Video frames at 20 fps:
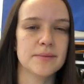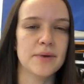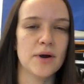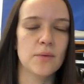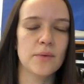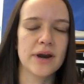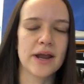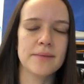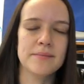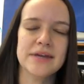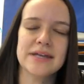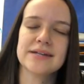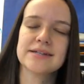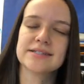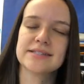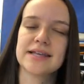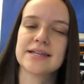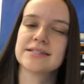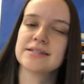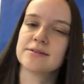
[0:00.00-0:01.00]
about what I mean,
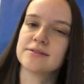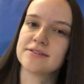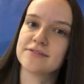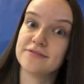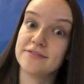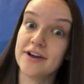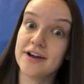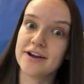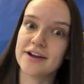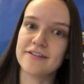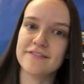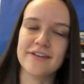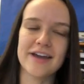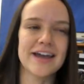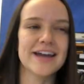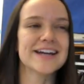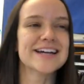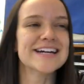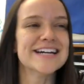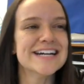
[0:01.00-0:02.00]
because that sounds very
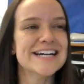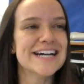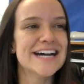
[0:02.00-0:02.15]
vague,